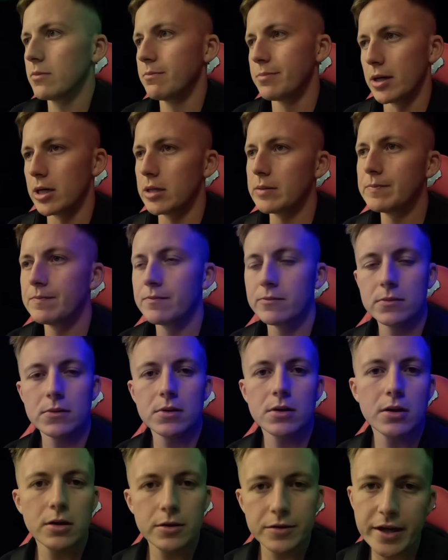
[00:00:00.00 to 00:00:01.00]
but
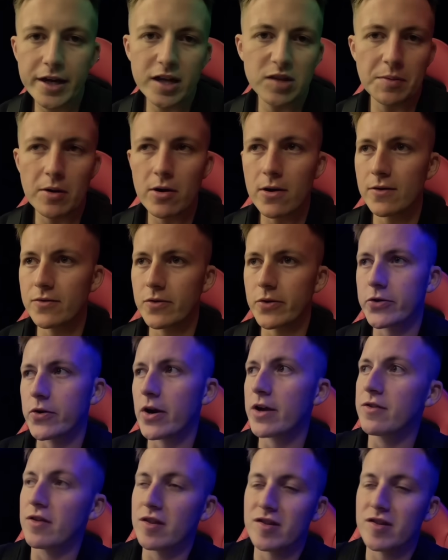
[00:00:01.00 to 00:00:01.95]
the experience was great,